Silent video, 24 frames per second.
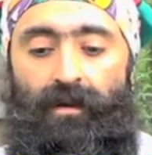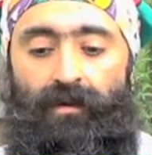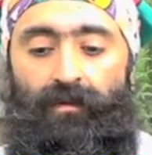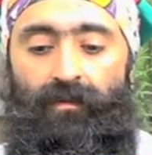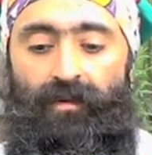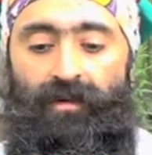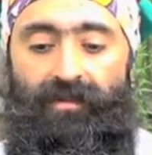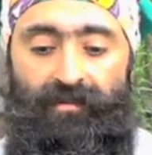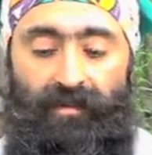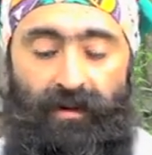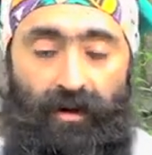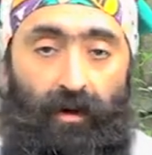
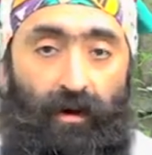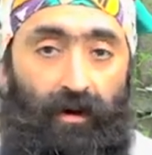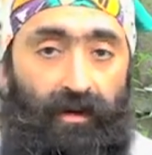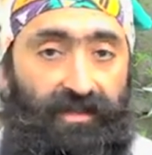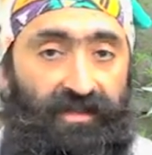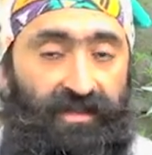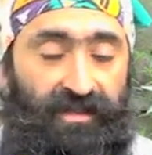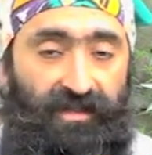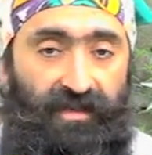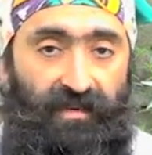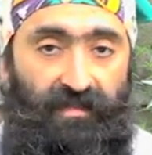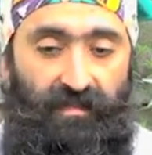With
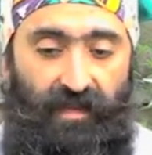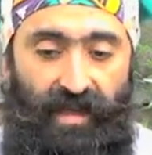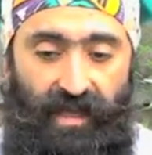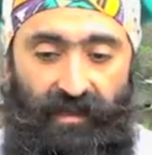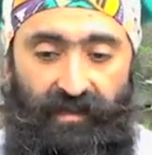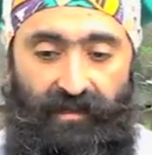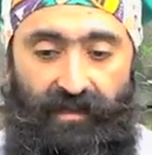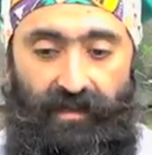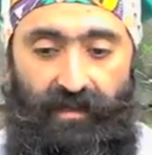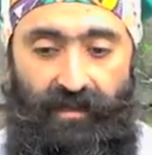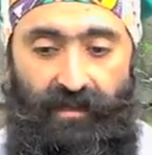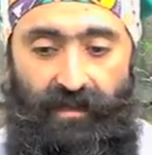regards to
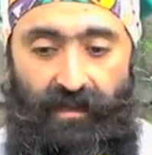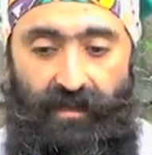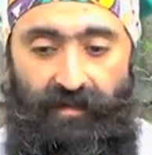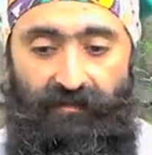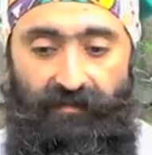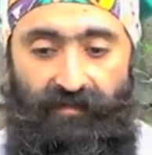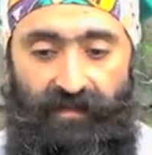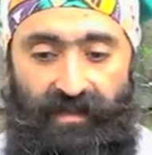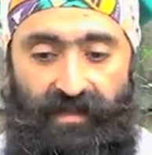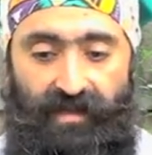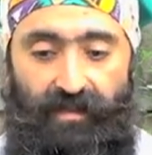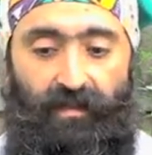make the
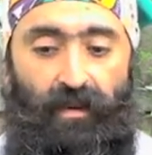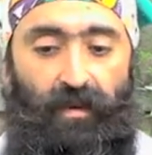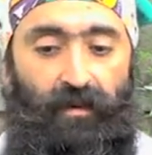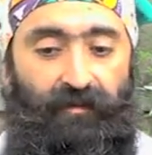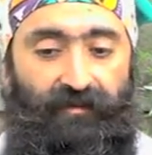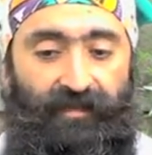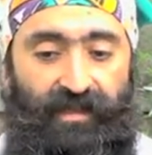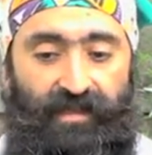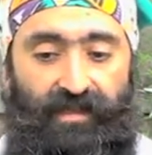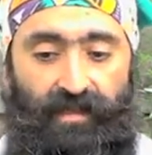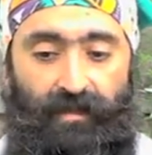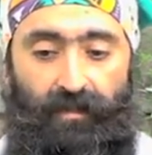invisible
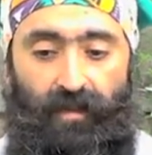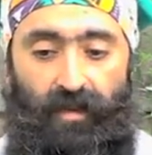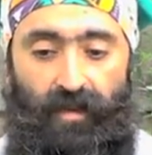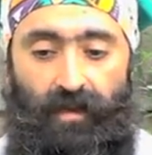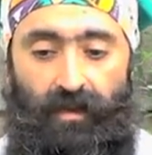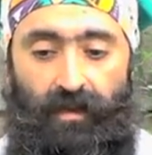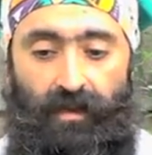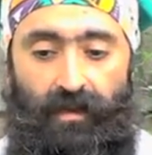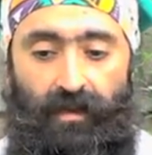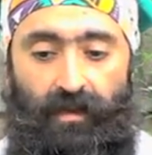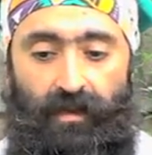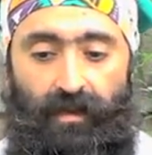
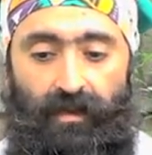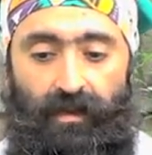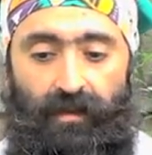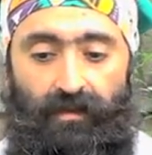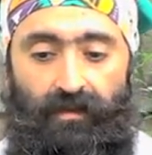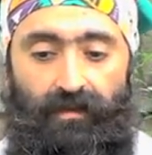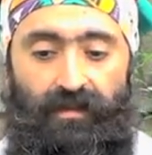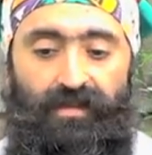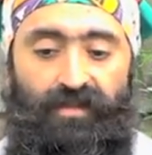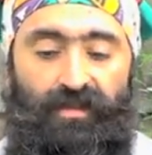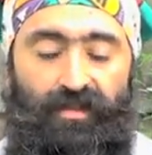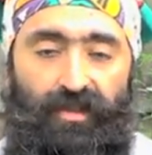visible,
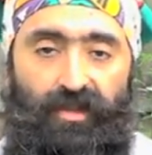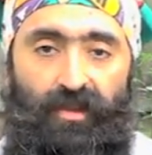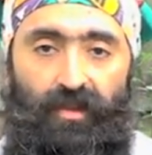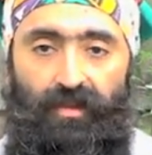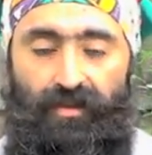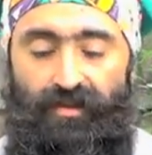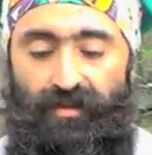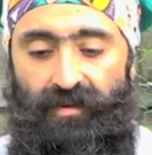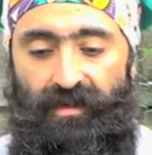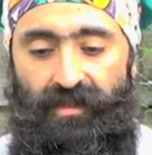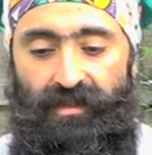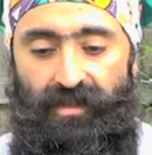there's two
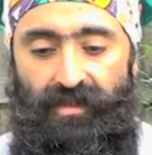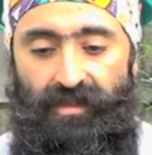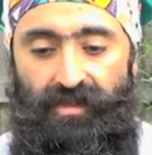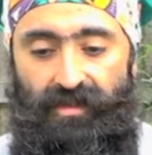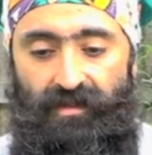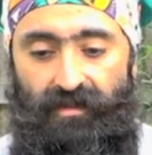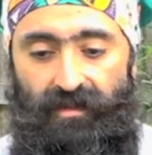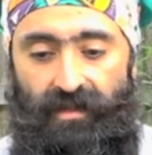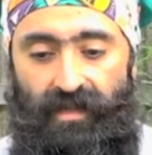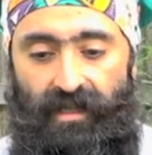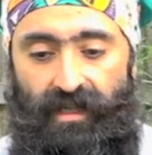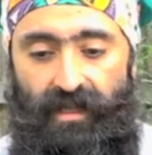
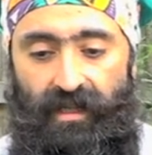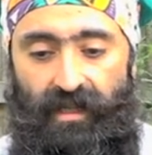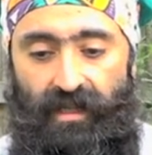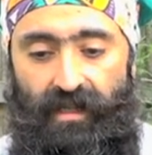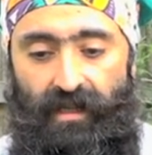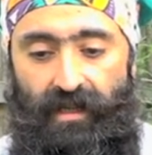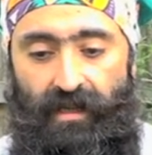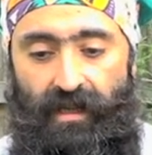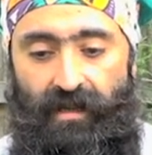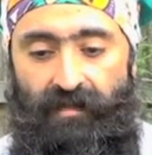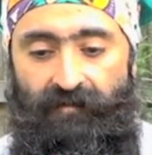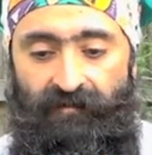traditionally
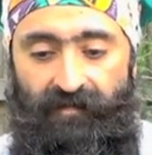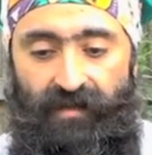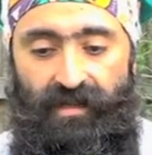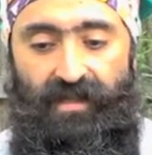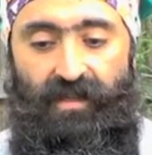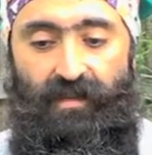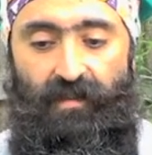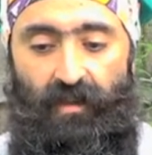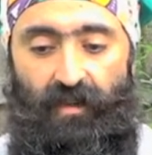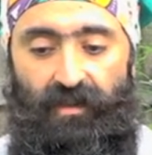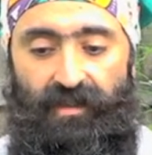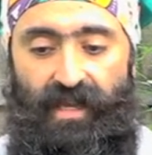
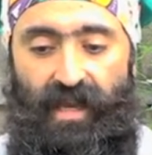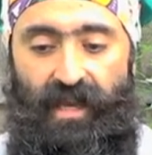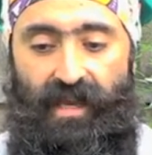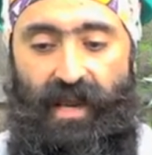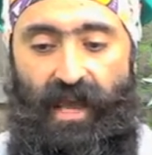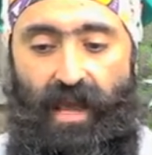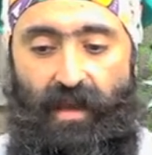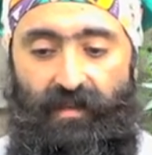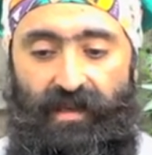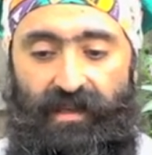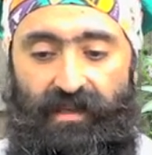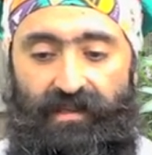invisible
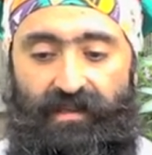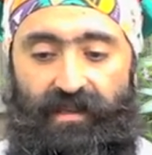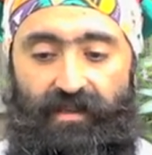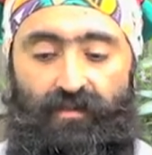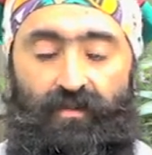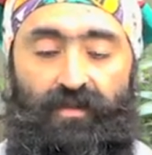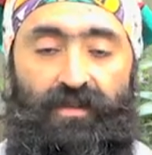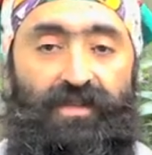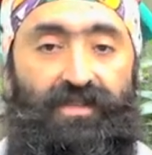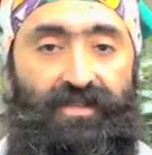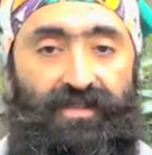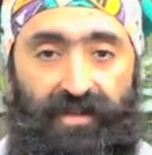dynamics that
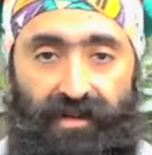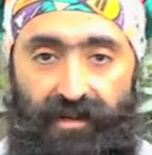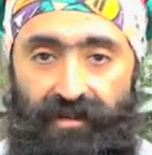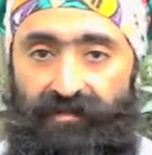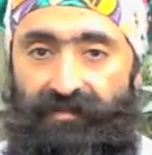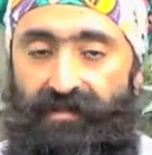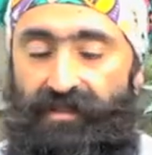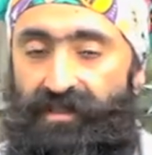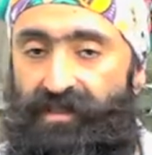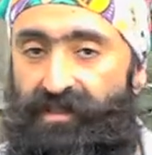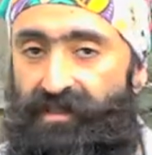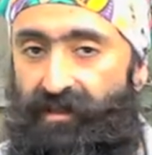were
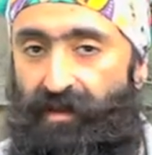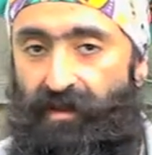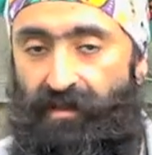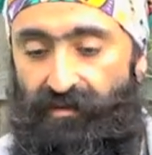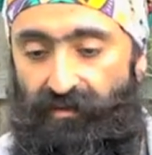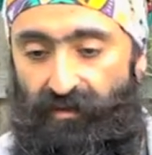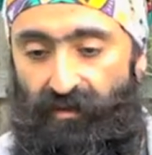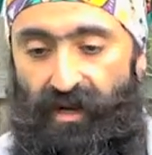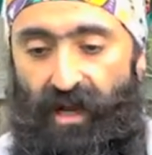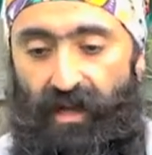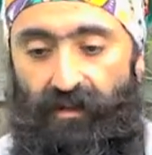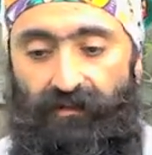surfaced
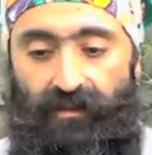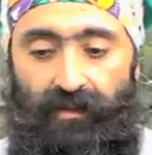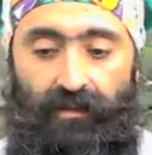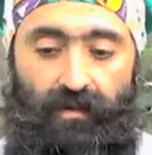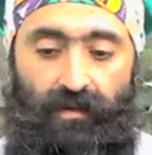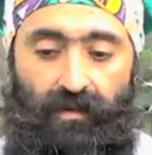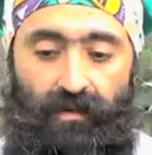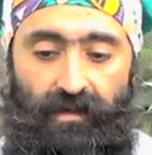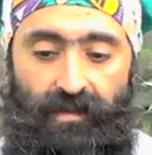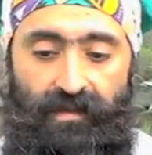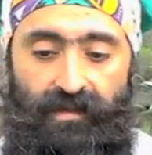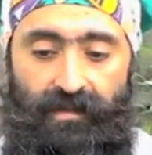throughout the
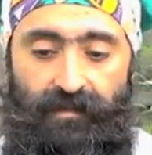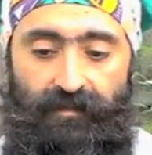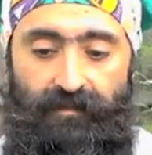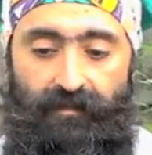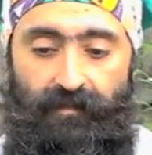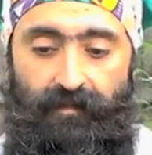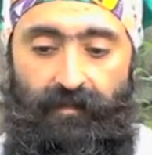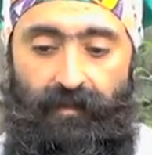course.